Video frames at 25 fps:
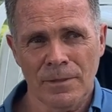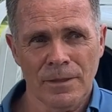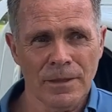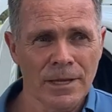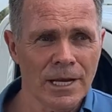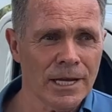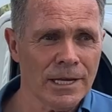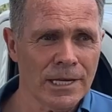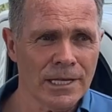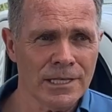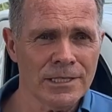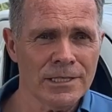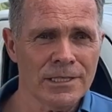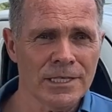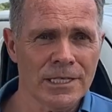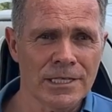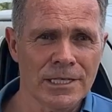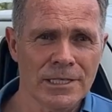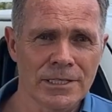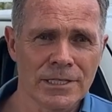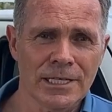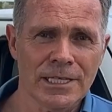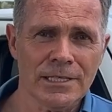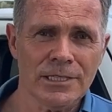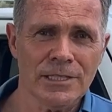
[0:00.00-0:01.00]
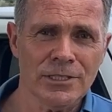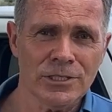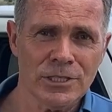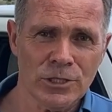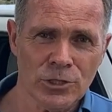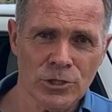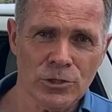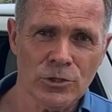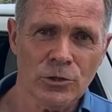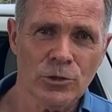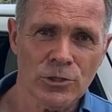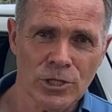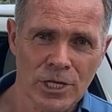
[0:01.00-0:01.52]
That is, it is
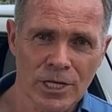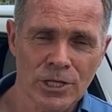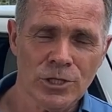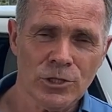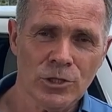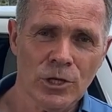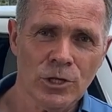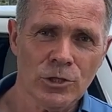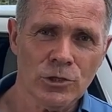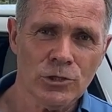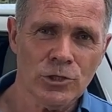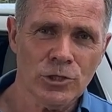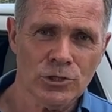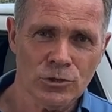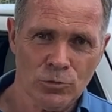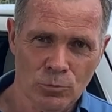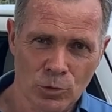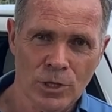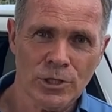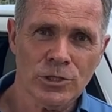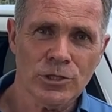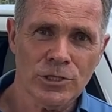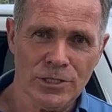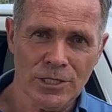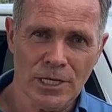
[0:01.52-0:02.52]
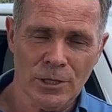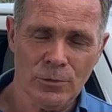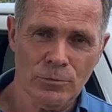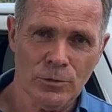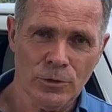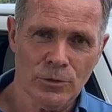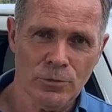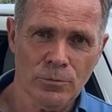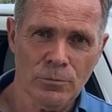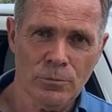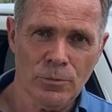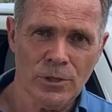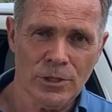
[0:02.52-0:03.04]
necessary to take not just one step,
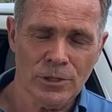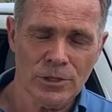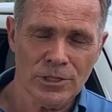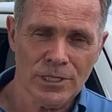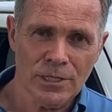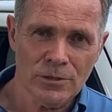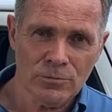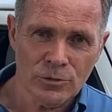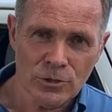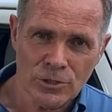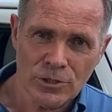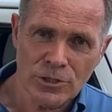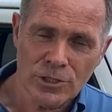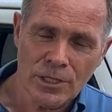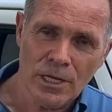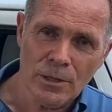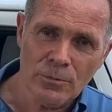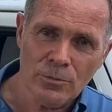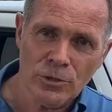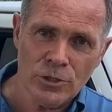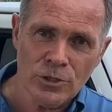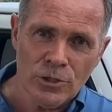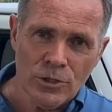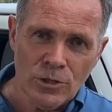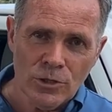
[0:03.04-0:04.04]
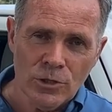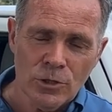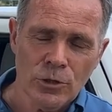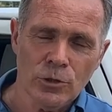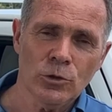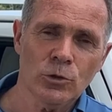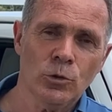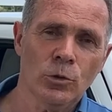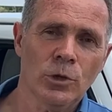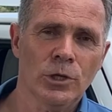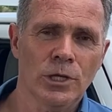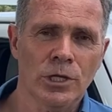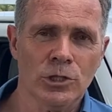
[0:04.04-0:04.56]
but several steps
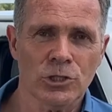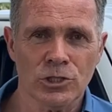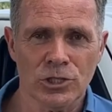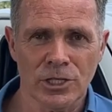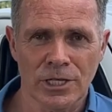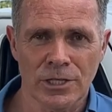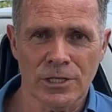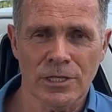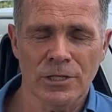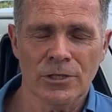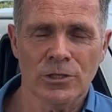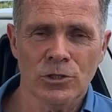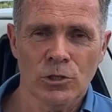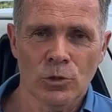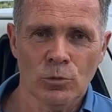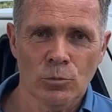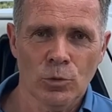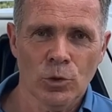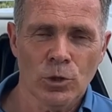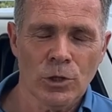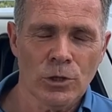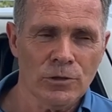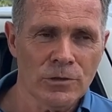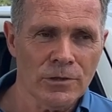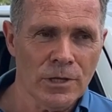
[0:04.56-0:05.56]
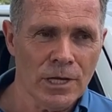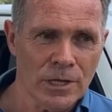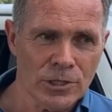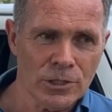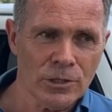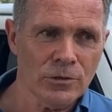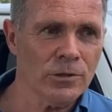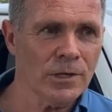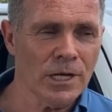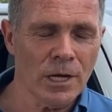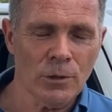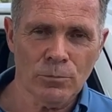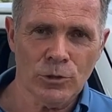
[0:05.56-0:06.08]
to initiate a snowball effect
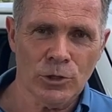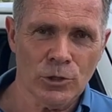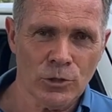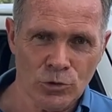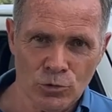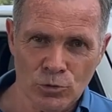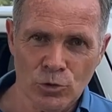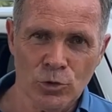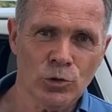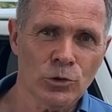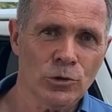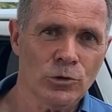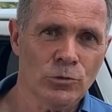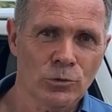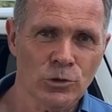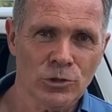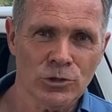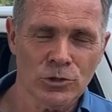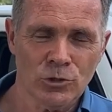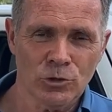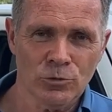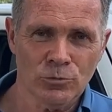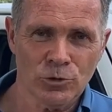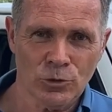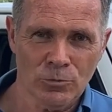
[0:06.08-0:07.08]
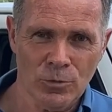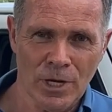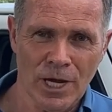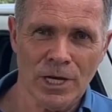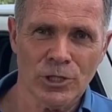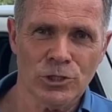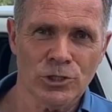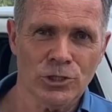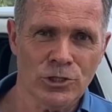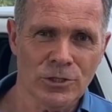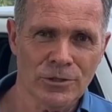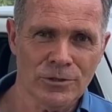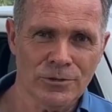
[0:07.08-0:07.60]
of capital growth for
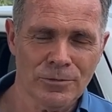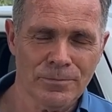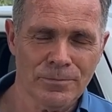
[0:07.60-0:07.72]
Sovelmash.